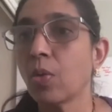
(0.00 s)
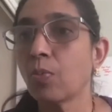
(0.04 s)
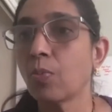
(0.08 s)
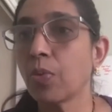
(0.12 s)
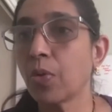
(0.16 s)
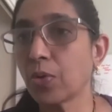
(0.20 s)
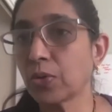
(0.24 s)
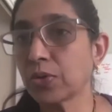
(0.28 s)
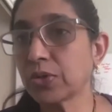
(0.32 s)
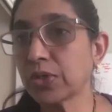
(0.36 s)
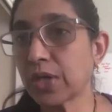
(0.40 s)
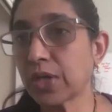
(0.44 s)

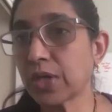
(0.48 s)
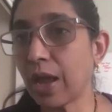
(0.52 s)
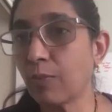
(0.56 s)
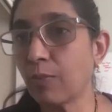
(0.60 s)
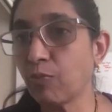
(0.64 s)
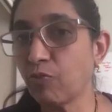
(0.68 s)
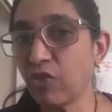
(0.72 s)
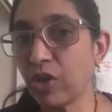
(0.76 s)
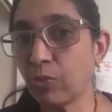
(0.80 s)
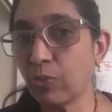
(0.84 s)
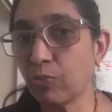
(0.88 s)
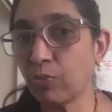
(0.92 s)

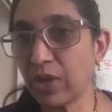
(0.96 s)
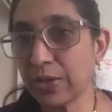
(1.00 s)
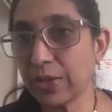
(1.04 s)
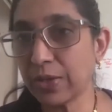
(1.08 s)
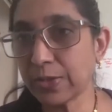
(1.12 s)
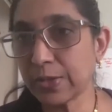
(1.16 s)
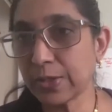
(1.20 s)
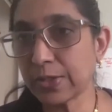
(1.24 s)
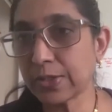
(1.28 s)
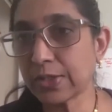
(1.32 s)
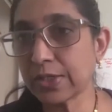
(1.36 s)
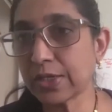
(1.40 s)
post-MVP
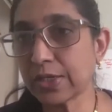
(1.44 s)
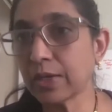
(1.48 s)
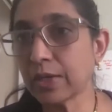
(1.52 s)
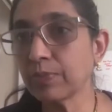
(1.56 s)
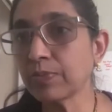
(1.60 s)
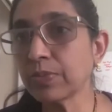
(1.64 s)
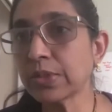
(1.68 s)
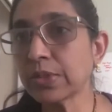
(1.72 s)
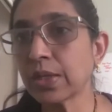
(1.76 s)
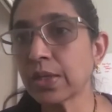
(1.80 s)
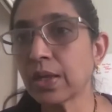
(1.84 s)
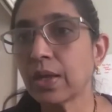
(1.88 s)

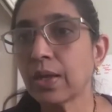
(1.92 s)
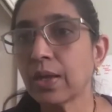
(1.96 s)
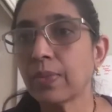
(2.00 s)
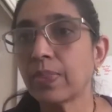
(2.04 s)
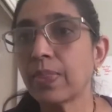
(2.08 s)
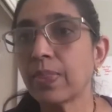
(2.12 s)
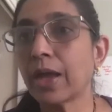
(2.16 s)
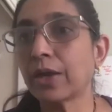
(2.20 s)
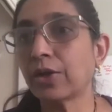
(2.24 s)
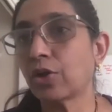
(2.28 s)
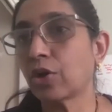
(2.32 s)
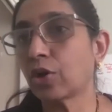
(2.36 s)
systems
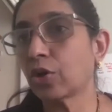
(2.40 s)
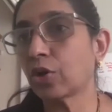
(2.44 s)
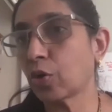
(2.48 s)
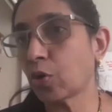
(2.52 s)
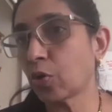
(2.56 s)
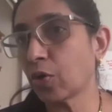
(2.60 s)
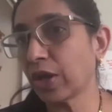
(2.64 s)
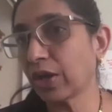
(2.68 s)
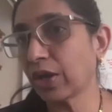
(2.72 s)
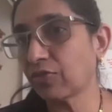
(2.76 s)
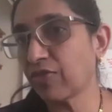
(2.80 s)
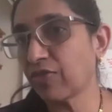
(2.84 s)
that are growing